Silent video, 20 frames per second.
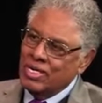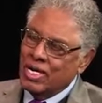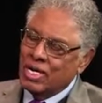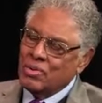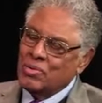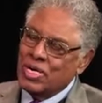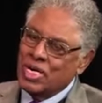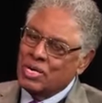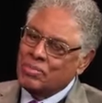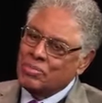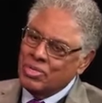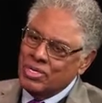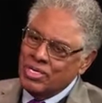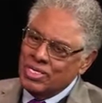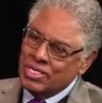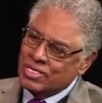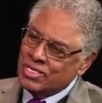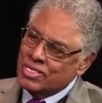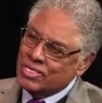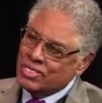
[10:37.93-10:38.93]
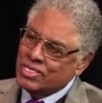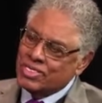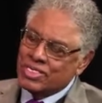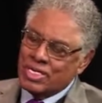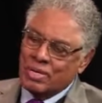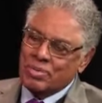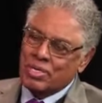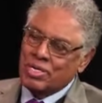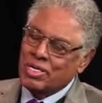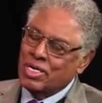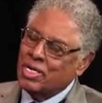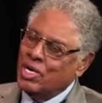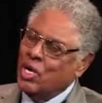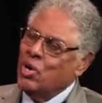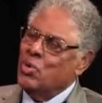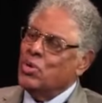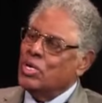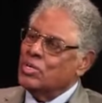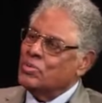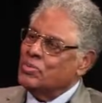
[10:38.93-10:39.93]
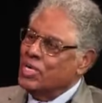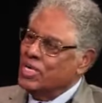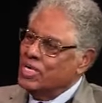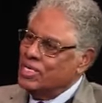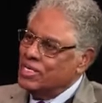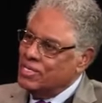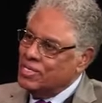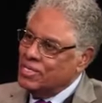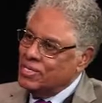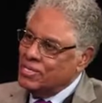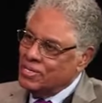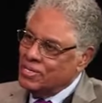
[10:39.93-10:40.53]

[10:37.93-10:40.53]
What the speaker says: and what emerges is something that no one will.